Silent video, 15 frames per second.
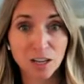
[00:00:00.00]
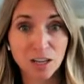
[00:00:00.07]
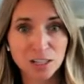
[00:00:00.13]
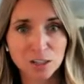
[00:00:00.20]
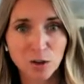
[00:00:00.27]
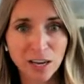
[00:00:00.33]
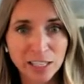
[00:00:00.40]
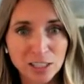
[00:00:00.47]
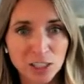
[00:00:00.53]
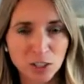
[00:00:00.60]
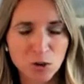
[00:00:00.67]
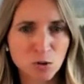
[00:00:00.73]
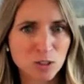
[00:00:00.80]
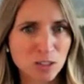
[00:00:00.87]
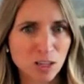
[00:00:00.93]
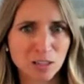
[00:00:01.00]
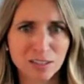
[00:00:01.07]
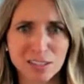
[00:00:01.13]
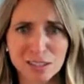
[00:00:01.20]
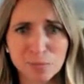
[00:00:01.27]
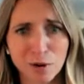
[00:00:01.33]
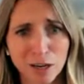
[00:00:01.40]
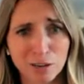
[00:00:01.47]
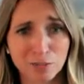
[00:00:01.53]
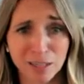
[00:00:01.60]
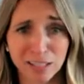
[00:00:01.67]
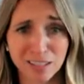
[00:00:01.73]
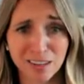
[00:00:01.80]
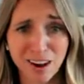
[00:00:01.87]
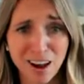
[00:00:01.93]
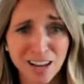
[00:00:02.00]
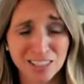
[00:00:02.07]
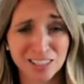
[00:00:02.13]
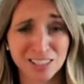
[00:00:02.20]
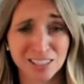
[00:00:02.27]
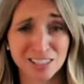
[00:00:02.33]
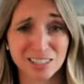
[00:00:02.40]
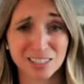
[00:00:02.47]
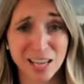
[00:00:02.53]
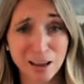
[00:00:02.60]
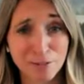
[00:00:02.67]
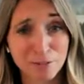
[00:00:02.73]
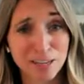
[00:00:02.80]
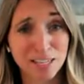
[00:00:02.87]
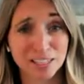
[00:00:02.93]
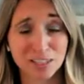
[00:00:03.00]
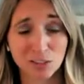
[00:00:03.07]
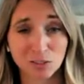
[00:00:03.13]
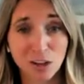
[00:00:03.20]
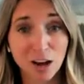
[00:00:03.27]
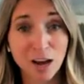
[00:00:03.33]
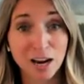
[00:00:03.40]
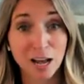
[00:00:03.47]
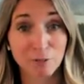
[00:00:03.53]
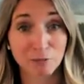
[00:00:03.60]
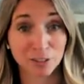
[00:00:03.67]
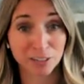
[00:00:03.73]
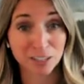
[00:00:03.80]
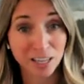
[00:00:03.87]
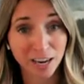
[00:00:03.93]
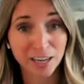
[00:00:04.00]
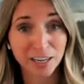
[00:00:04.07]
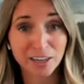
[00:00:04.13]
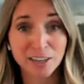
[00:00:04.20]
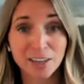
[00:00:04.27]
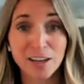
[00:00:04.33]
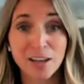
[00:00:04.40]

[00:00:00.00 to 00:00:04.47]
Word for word: So I too was on the spot of like, gosh, this is heavy. It's a lot. I feel tired.